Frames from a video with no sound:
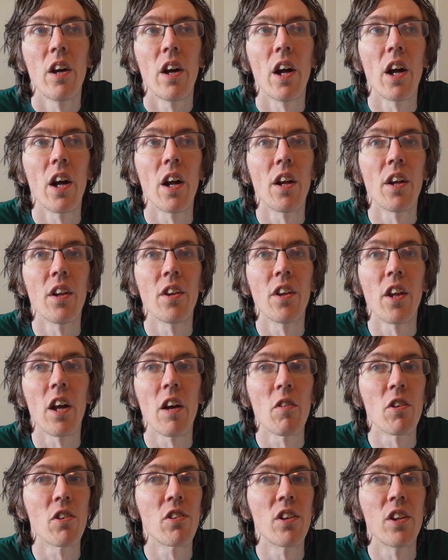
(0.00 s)
And
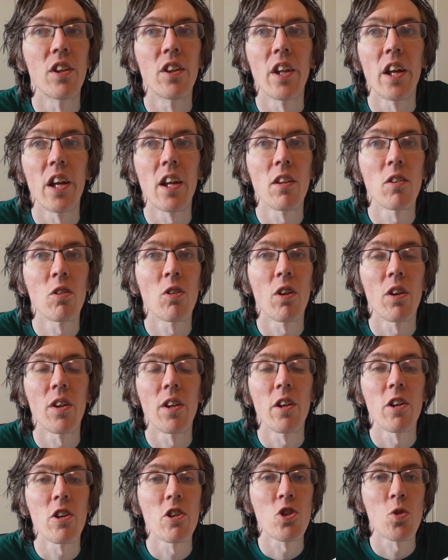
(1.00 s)
I was in nature and
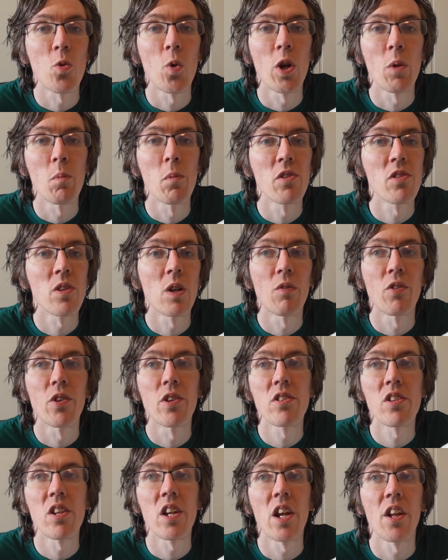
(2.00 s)
I enjoyed myself to
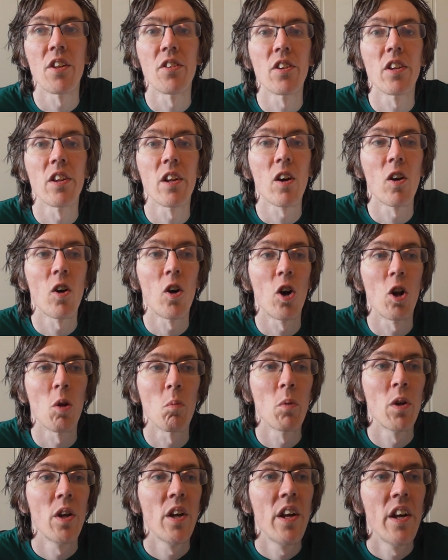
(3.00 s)
sit into the
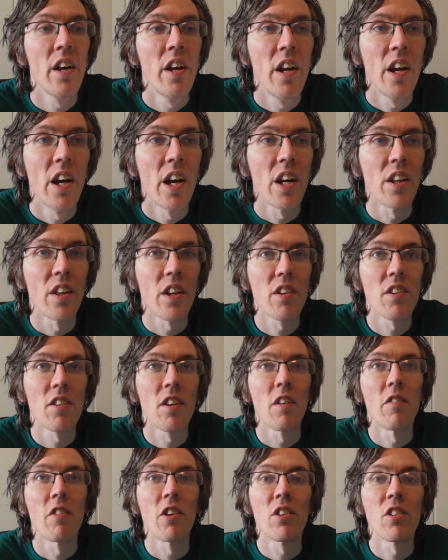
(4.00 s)
calm. And as
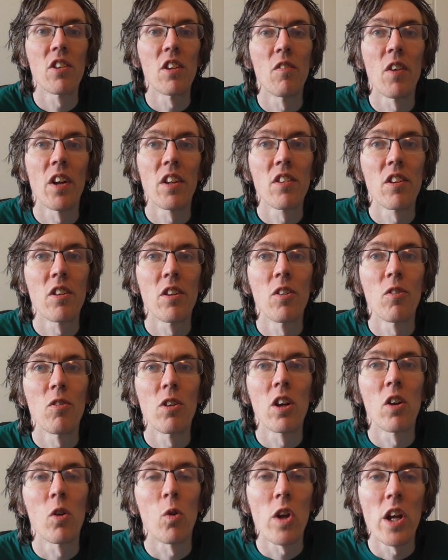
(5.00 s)
I was in that
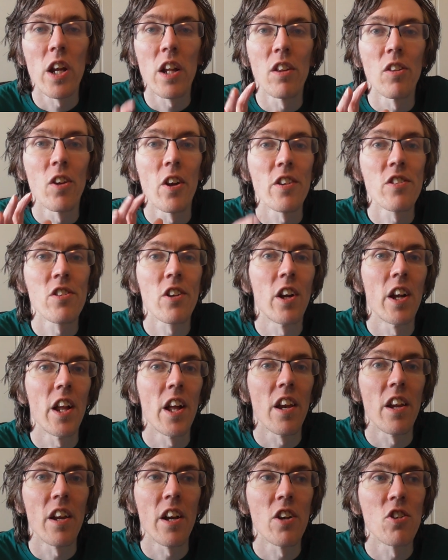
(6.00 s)
green, nice
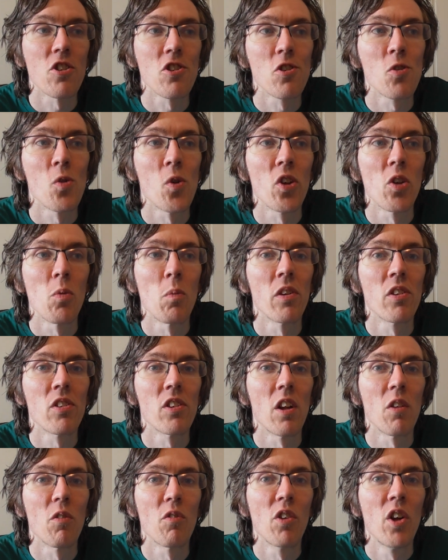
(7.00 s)
clearing, I just thought to
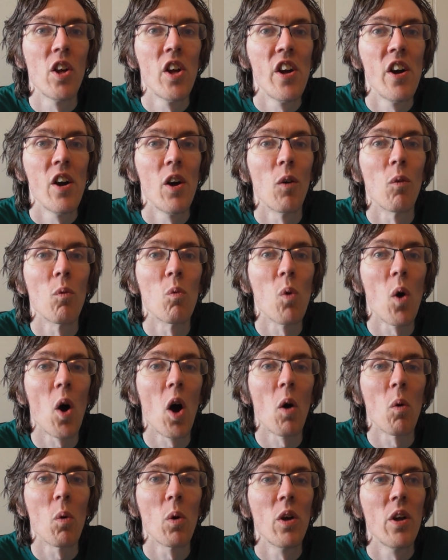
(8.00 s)
myself,
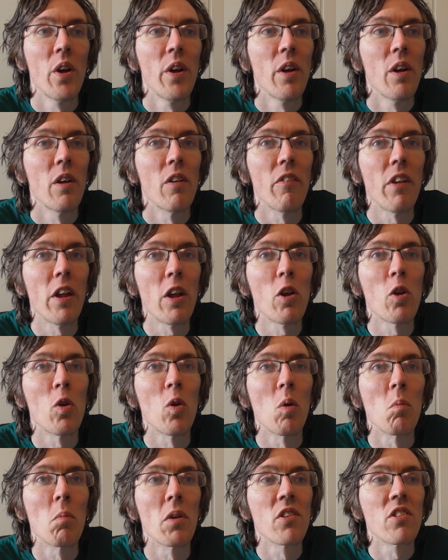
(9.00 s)
wow, we
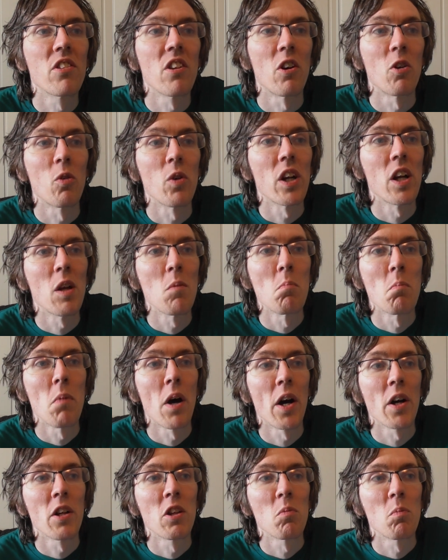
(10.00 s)
humans are really
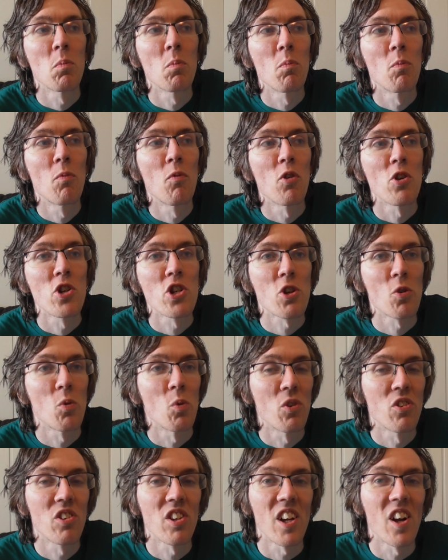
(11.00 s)
mad for
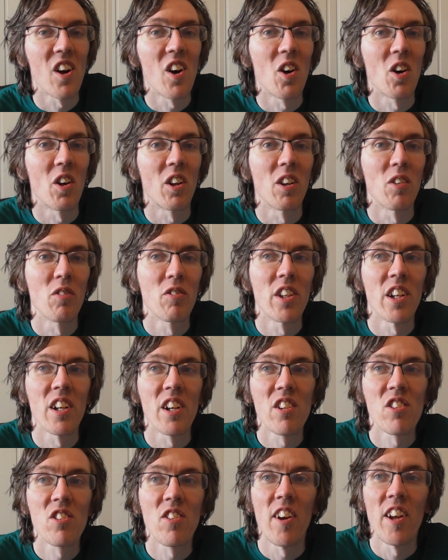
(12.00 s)
choosing all of the
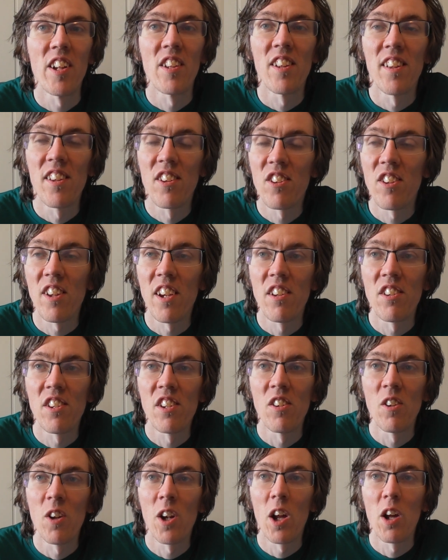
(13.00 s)
anxiety and
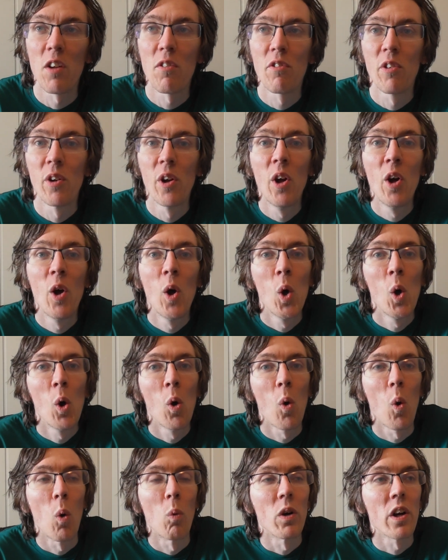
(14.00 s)
stress in our life
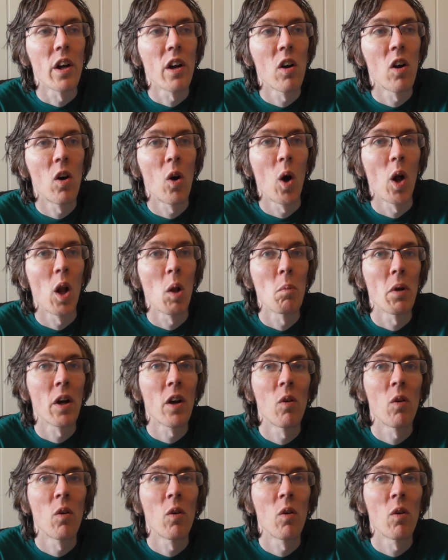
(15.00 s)
over the calm and